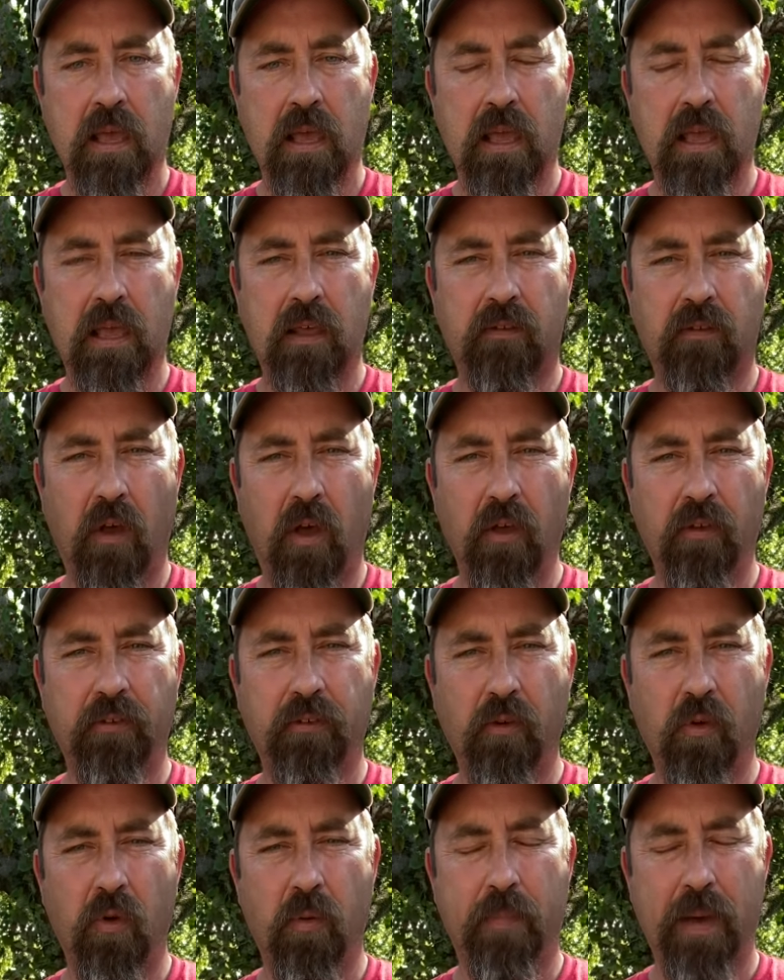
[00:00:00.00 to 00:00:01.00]
It's
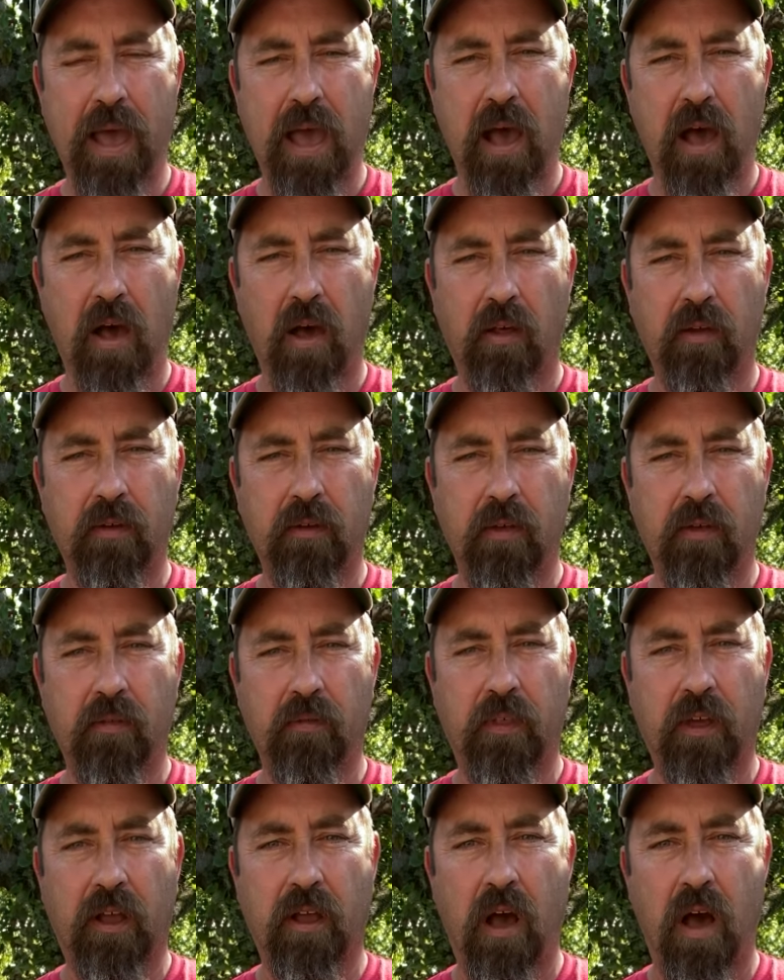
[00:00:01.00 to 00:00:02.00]
also about
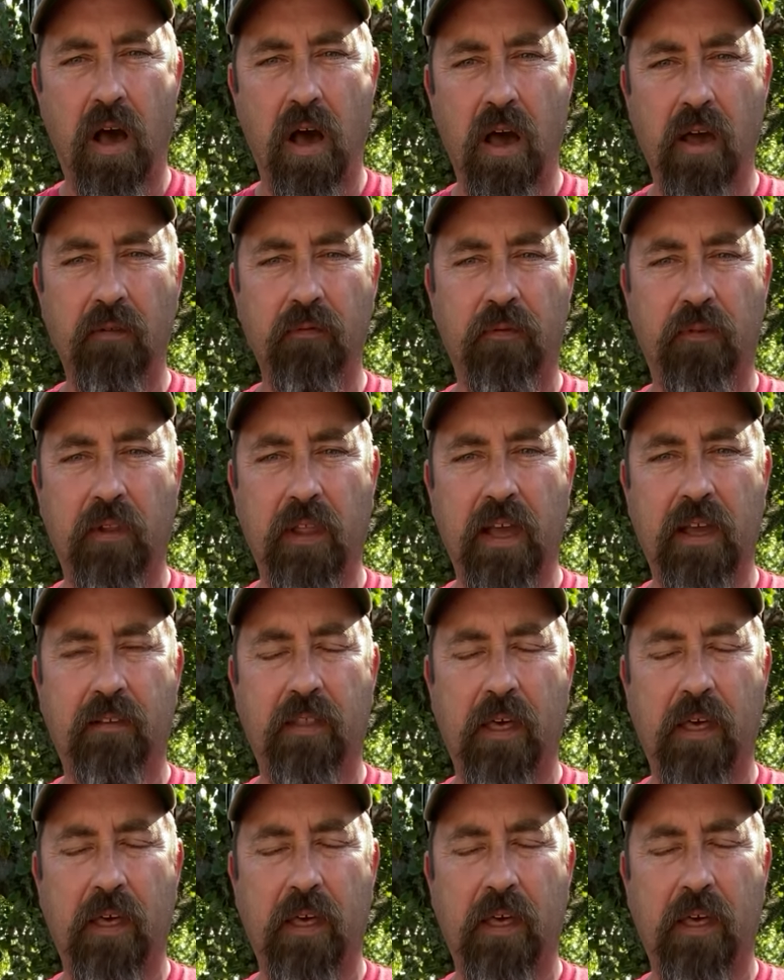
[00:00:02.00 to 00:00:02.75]
the conflict